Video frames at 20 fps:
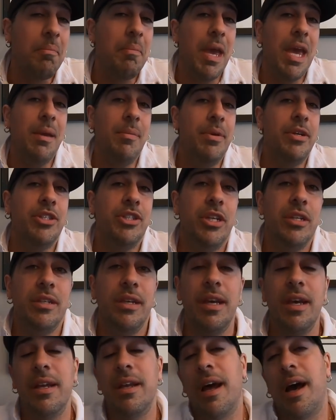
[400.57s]
Maybe she
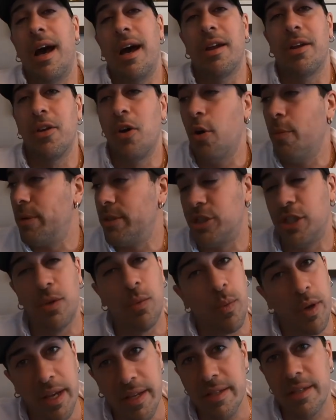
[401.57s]
did. I don't know. But she
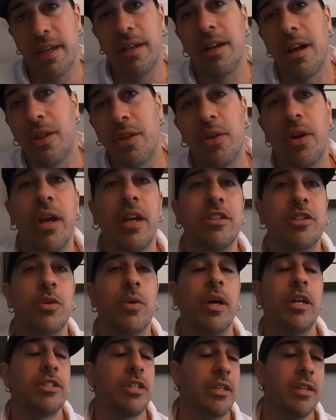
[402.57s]
wins another
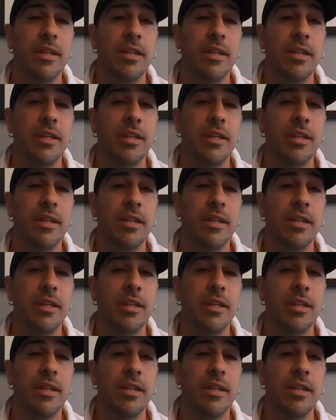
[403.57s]
HOH.